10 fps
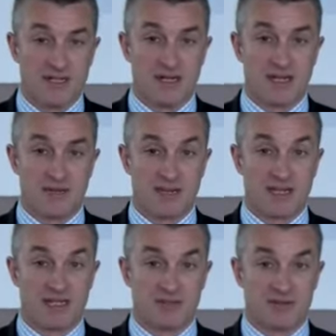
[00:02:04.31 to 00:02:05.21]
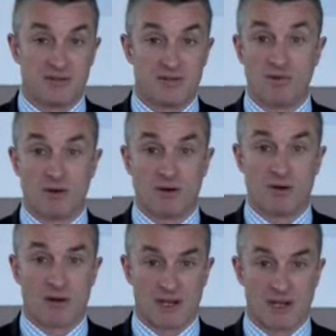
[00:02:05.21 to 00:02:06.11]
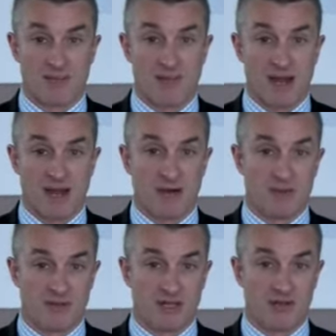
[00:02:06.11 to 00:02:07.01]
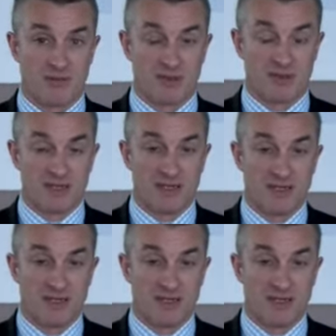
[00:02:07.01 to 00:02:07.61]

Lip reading: The big issue is, will Macquarie come back with another bid?